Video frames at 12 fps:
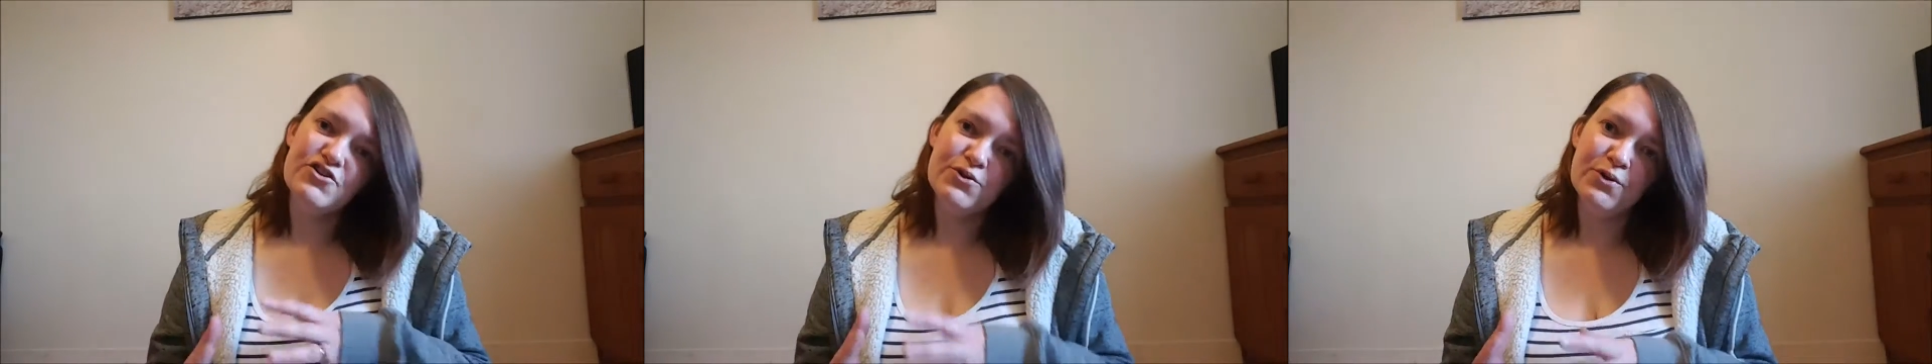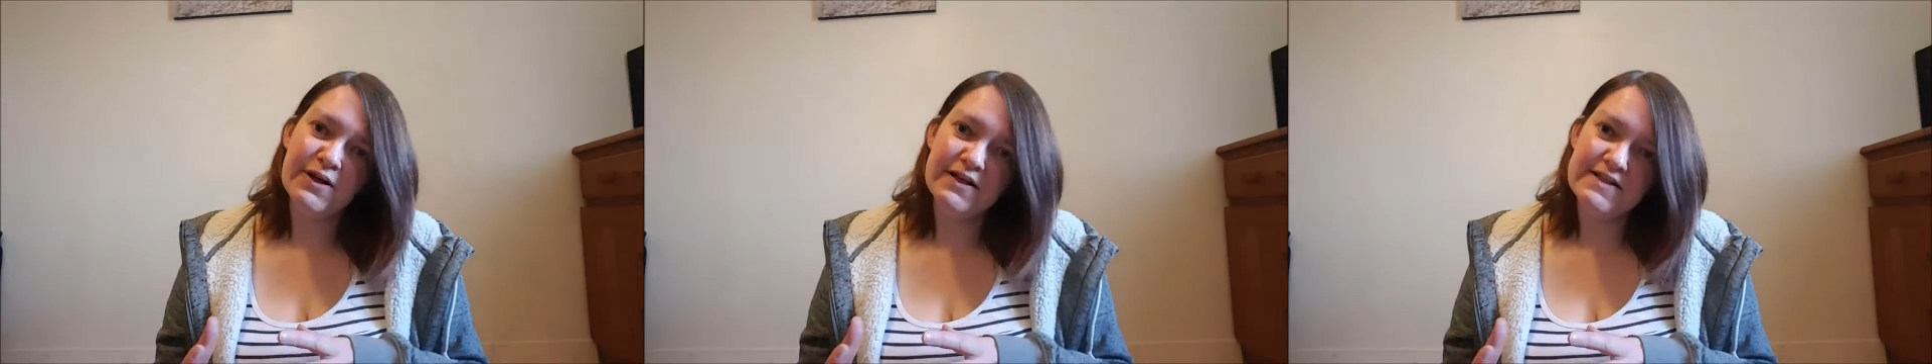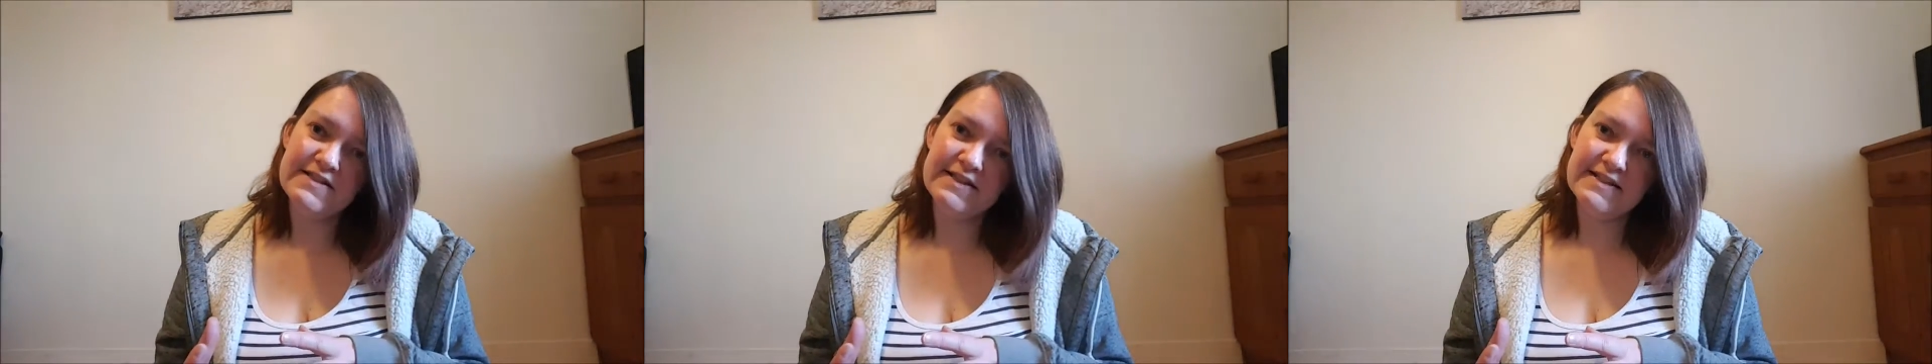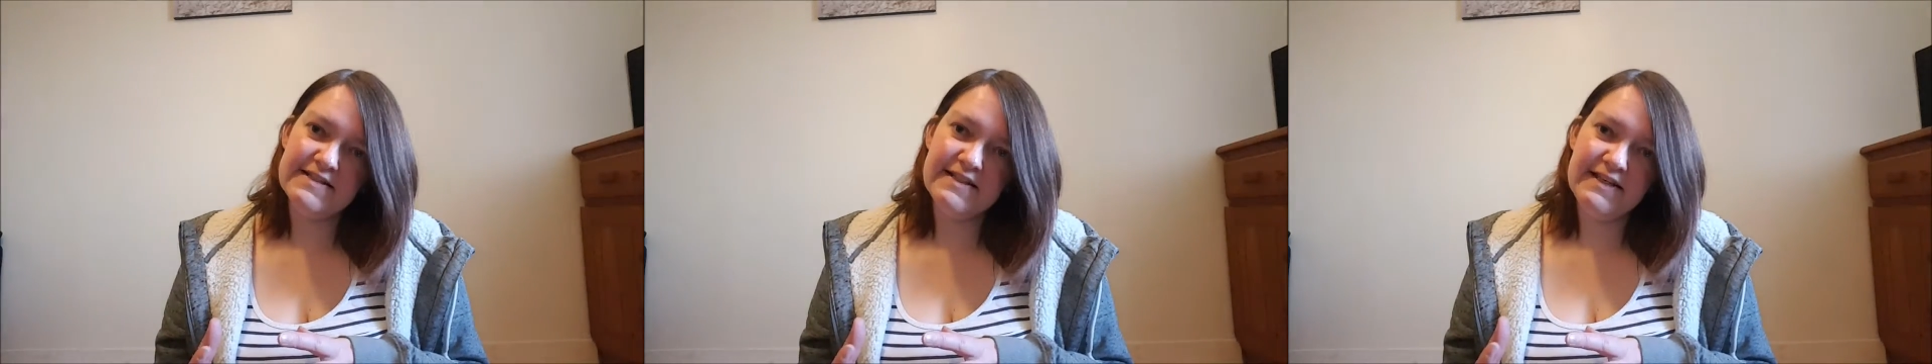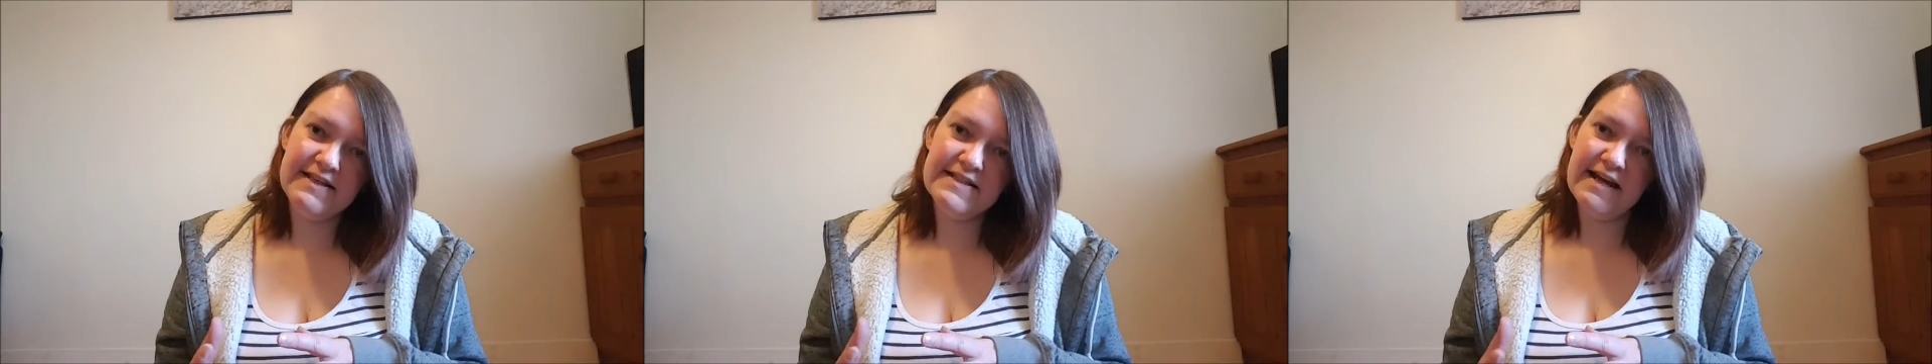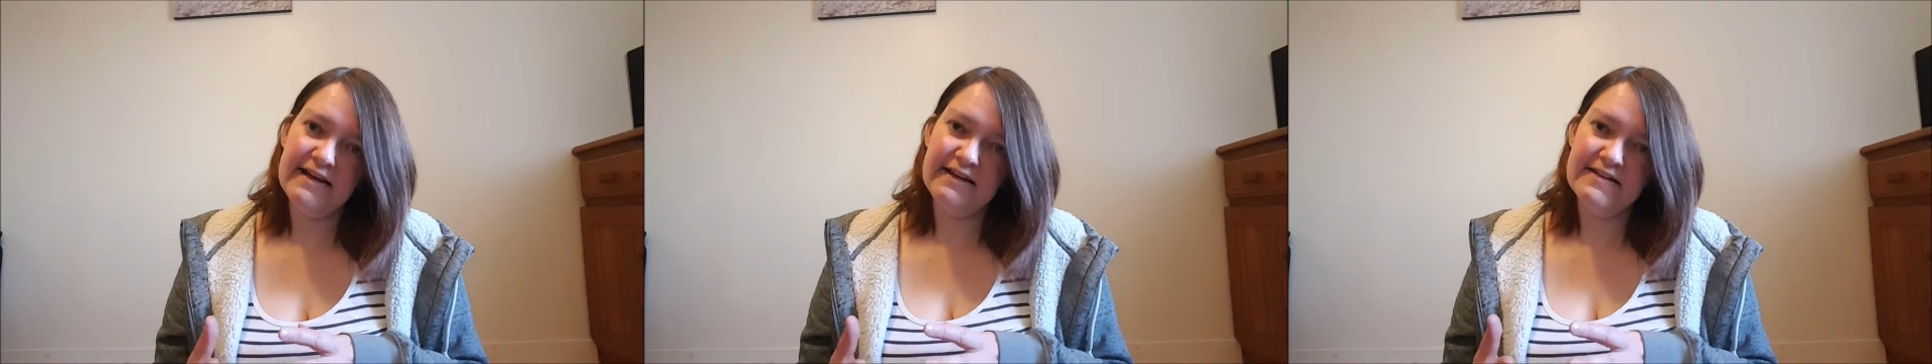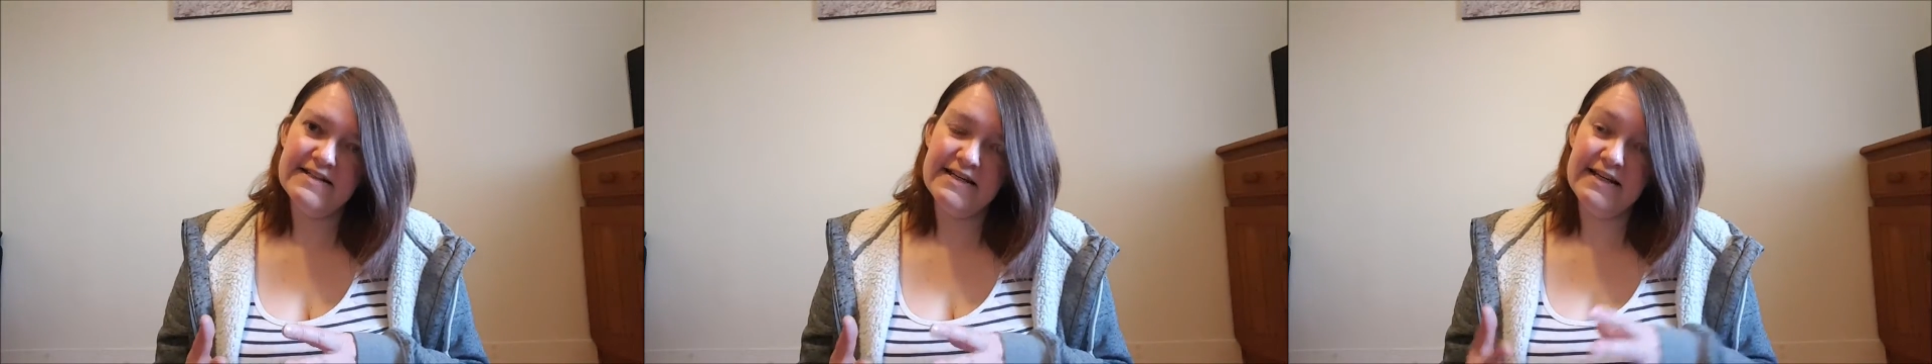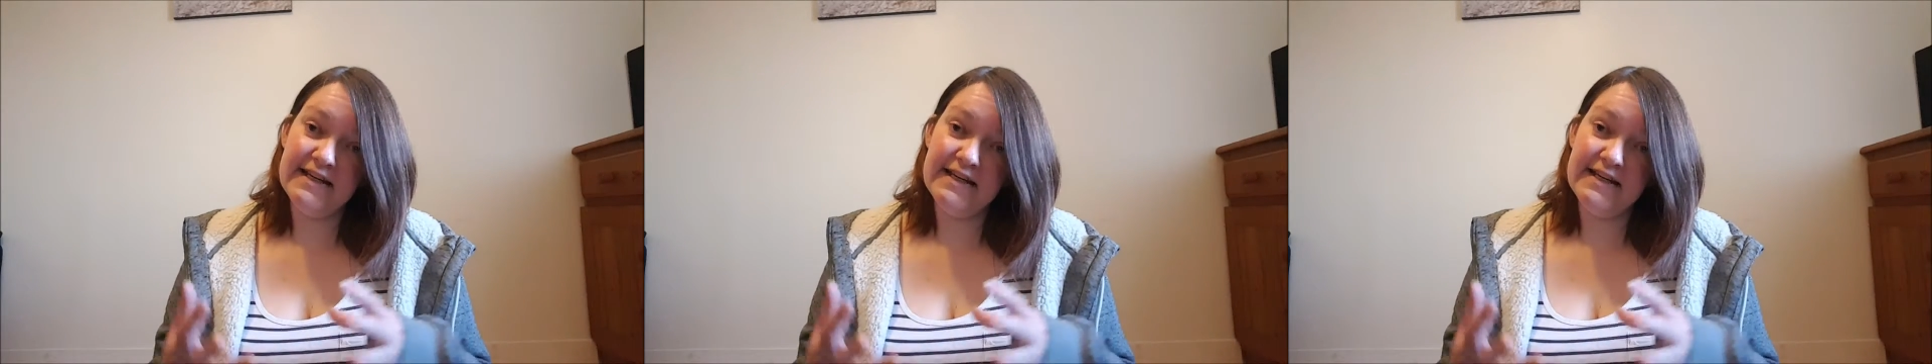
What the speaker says: You're not going to succeed and